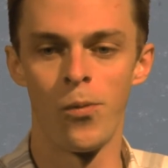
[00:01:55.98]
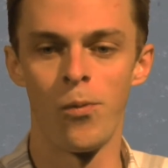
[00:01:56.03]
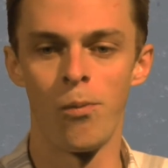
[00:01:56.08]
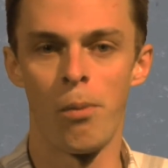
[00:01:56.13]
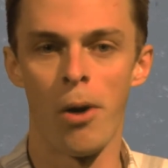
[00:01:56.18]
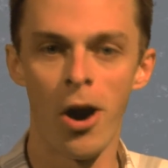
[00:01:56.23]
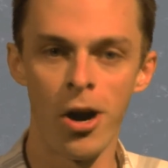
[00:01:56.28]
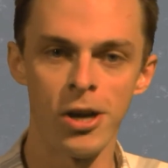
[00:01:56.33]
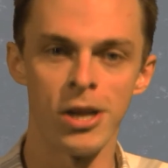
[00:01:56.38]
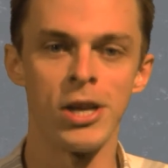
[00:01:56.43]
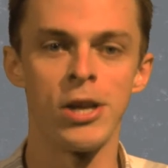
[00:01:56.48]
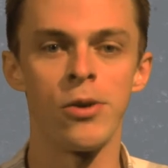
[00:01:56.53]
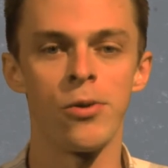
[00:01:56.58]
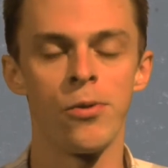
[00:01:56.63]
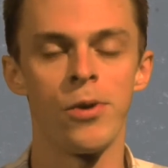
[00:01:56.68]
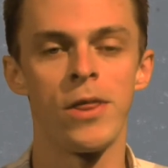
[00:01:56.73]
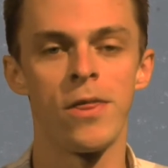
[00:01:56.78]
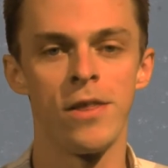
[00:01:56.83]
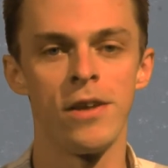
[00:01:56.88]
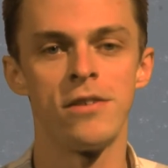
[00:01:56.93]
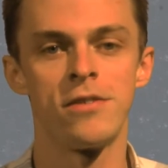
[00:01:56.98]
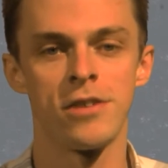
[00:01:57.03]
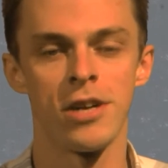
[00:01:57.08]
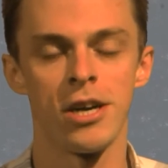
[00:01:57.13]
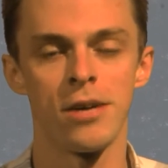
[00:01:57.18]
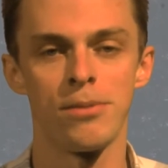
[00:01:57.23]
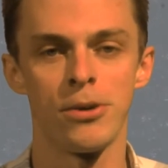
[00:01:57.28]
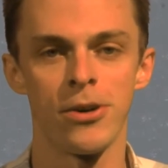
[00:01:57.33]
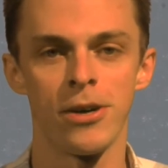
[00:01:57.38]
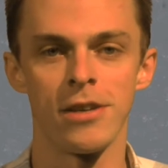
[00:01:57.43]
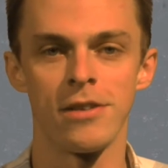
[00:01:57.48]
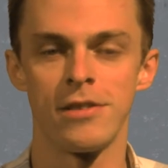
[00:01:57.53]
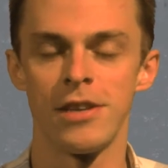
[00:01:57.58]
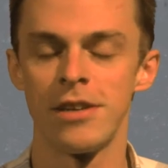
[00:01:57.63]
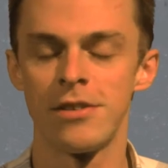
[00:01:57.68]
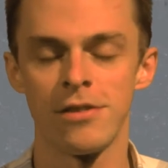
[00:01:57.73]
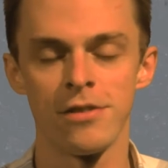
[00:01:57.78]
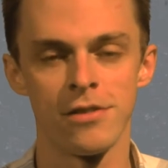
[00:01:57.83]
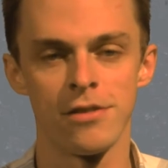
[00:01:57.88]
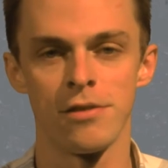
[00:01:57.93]
partnering with these charitable
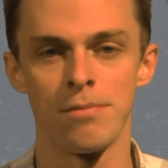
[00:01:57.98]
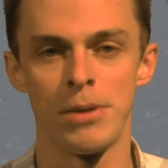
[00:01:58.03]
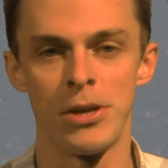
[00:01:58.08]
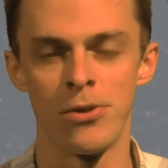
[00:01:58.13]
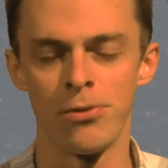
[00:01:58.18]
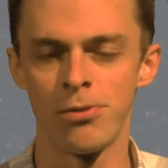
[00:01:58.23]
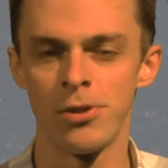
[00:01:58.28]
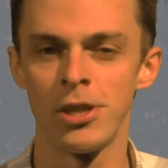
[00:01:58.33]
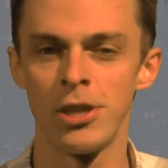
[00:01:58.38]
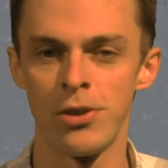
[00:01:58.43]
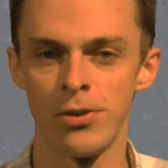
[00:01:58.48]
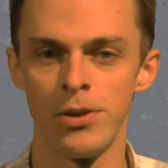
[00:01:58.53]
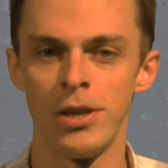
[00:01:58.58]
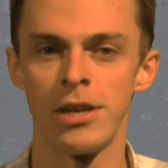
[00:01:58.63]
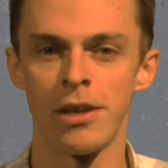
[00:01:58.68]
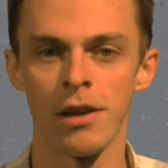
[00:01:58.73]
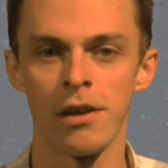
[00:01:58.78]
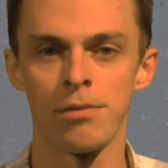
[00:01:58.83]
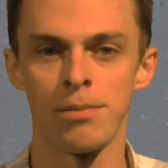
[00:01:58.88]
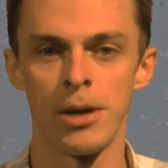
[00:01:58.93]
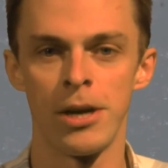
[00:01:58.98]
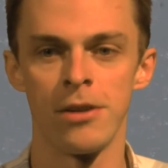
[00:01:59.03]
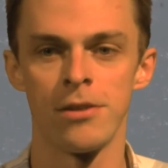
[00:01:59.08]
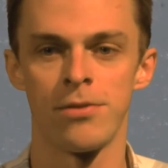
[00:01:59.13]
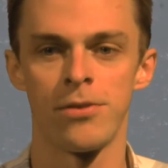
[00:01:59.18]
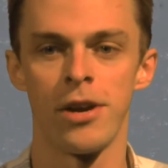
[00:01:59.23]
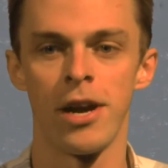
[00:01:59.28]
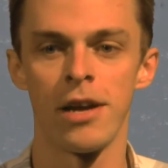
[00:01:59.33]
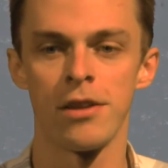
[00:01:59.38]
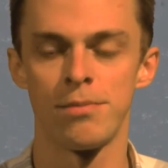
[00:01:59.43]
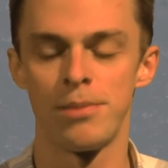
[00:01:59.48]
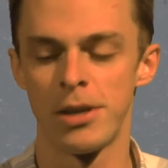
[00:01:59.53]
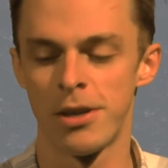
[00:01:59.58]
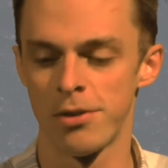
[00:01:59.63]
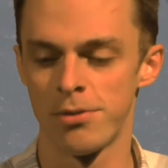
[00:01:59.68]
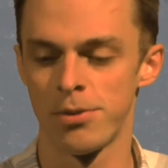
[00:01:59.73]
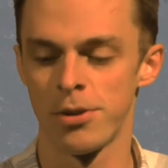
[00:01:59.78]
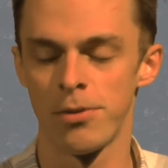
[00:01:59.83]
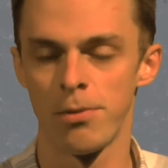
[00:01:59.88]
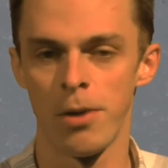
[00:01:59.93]
organizations has been a really unique experience for us
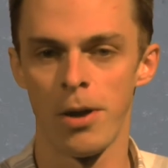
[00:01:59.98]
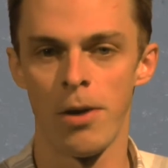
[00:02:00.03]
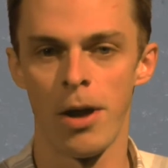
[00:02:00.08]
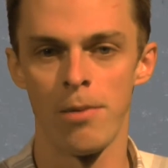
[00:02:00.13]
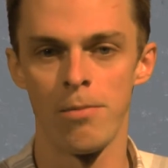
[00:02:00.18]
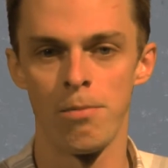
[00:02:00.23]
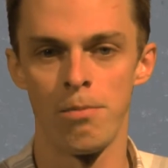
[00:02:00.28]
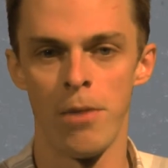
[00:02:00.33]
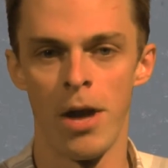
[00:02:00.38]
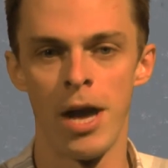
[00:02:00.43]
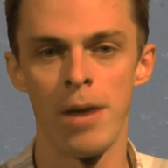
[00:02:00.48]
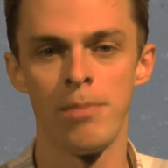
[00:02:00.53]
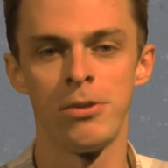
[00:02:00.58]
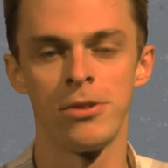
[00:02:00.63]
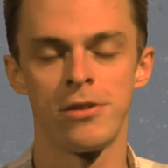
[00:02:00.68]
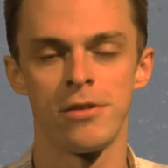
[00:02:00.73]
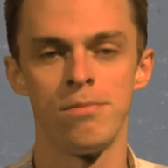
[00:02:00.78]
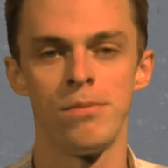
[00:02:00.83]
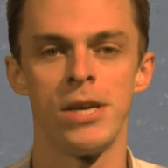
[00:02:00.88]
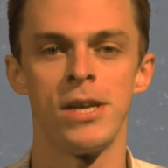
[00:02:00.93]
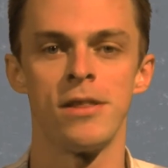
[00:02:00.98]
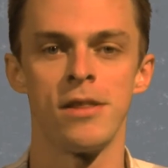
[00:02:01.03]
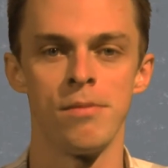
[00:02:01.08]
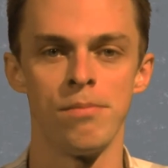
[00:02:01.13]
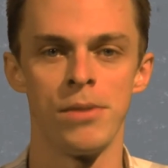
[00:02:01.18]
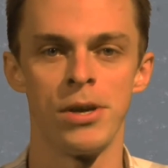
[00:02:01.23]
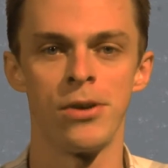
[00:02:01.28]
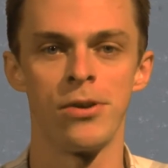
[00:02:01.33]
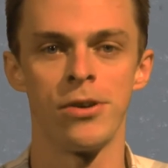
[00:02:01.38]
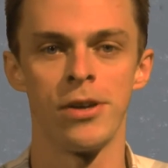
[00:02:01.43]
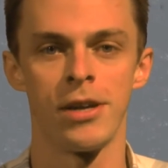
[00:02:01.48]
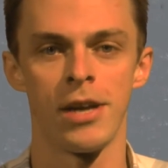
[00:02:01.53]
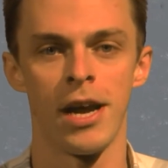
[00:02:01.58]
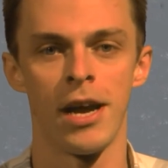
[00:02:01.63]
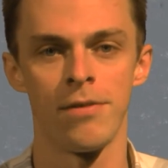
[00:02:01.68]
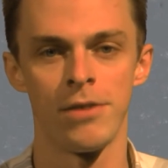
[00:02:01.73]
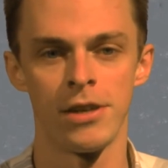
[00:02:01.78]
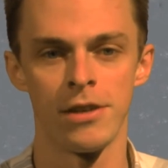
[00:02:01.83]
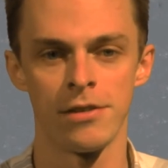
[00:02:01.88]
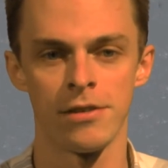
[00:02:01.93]
because we're able to meet in the middle and
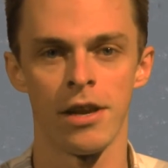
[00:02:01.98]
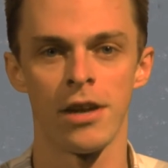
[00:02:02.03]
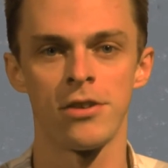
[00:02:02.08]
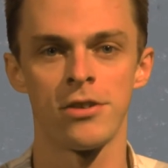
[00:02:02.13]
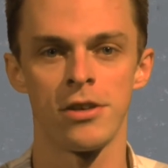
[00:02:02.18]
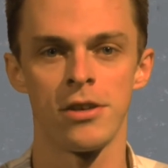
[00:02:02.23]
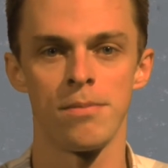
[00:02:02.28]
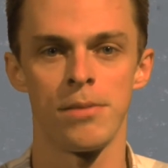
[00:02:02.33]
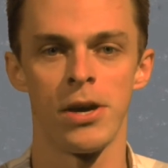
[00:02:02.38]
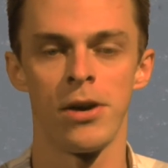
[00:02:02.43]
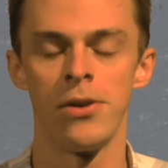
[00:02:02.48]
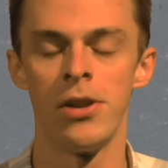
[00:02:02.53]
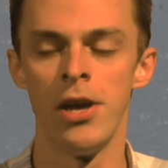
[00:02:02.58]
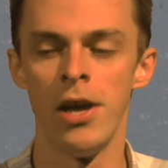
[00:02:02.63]
have a discussion about